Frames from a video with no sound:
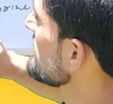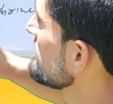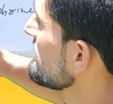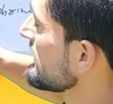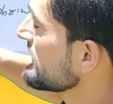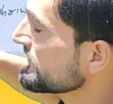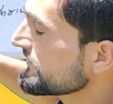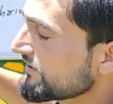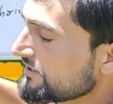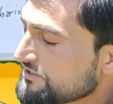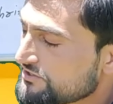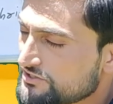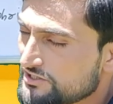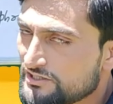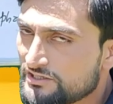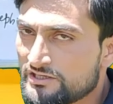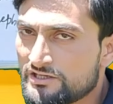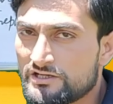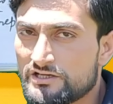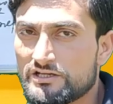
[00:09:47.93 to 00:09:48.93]
of
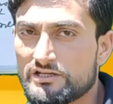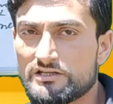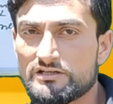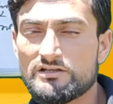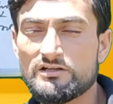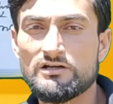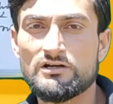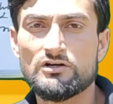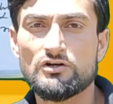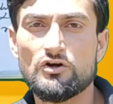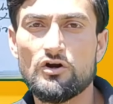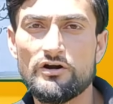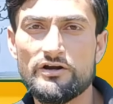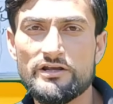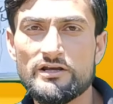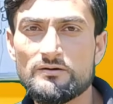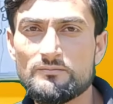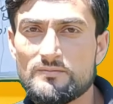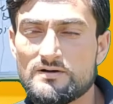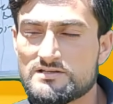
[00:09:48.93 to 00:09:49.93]
contraction in
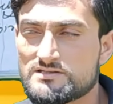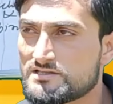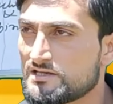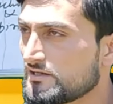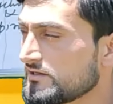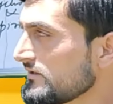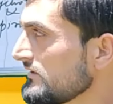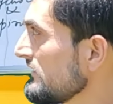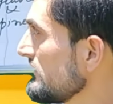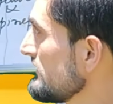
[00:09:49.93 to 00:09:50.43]
cardiac muscle,